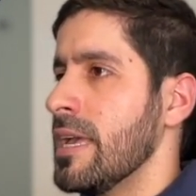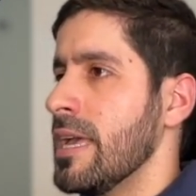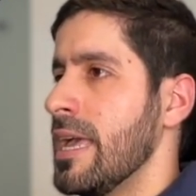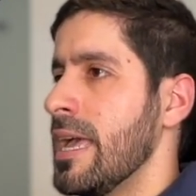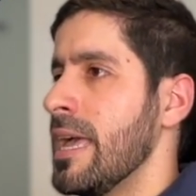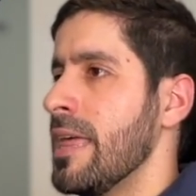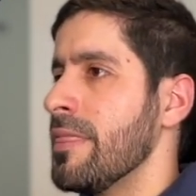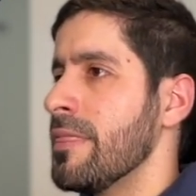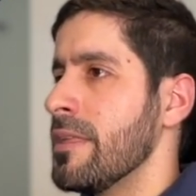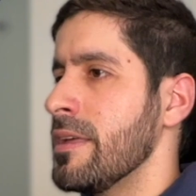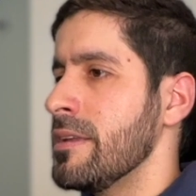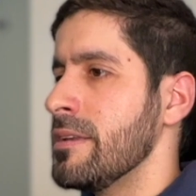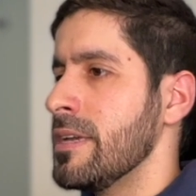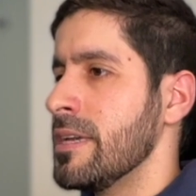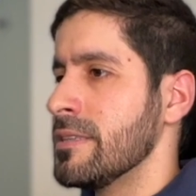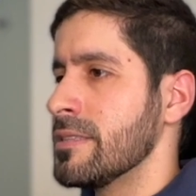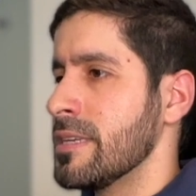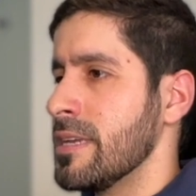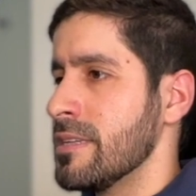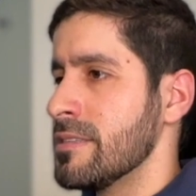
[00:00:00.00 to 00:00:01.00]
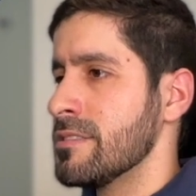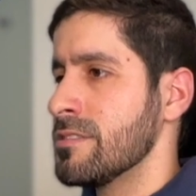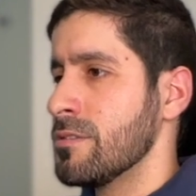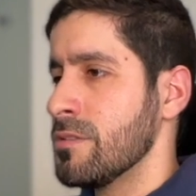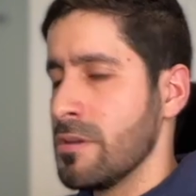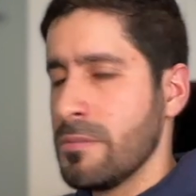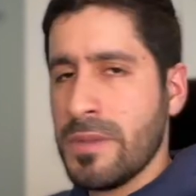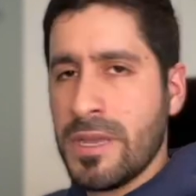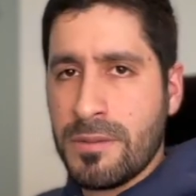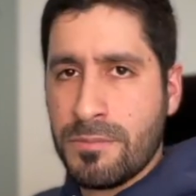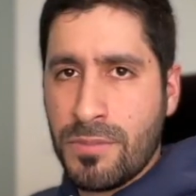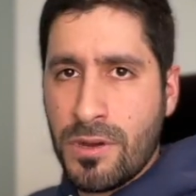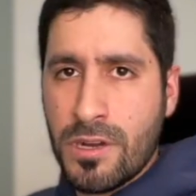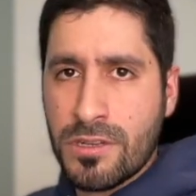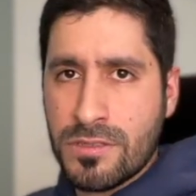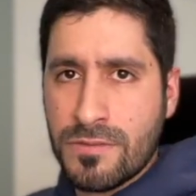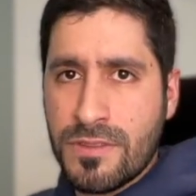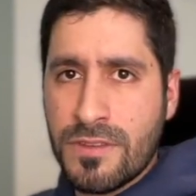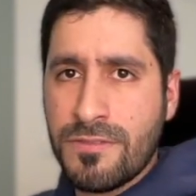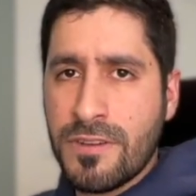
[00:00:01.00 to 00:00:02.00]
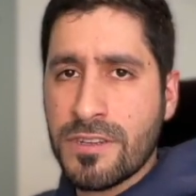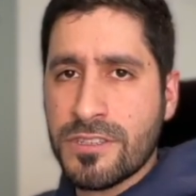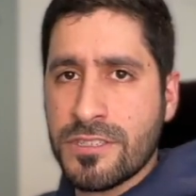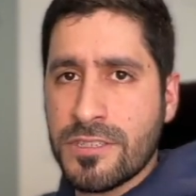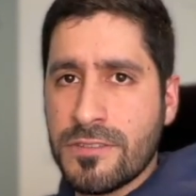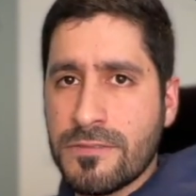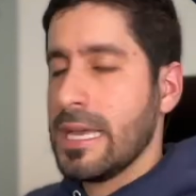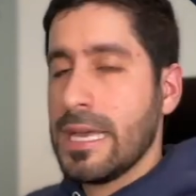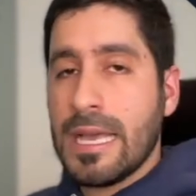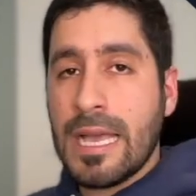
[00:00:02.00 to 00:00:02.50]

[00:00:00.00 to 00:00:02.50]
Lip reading: and then it gets to the main part of the function.